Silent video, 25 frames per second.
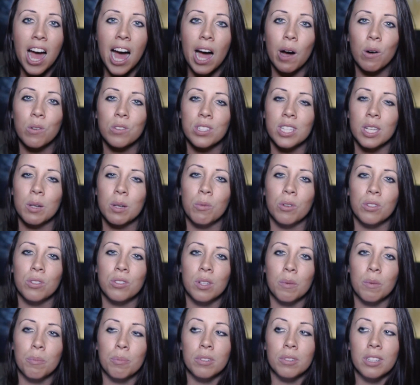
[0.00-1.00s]
I was able
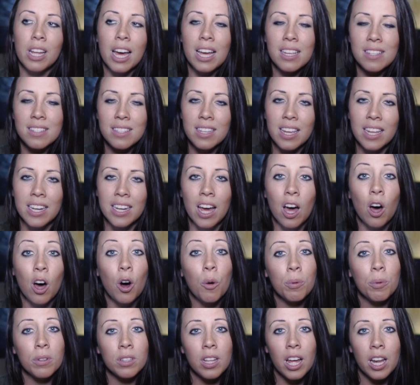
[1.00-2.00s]
to bless and
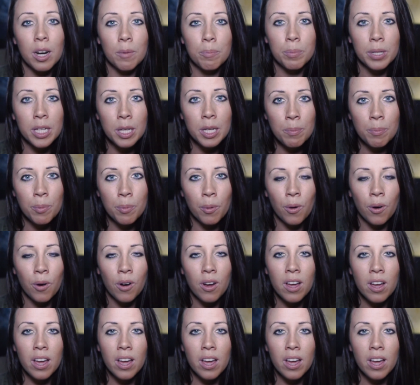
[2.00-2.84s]
help a lot of people.